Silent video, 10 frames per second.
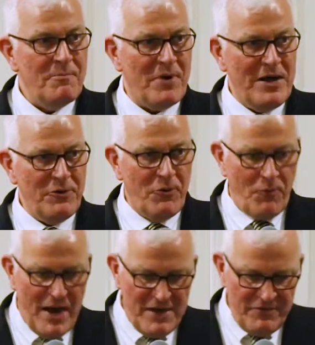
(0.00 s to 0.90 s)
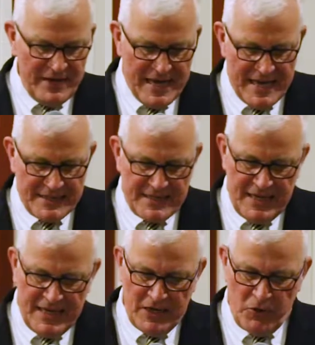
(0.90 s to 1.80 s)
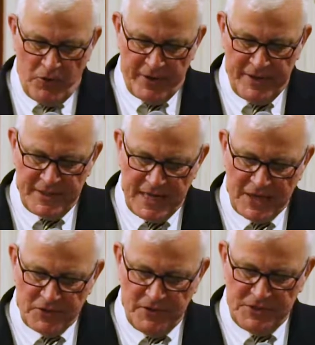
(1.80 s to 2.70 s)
Prior to arriving at Gordon, Dr.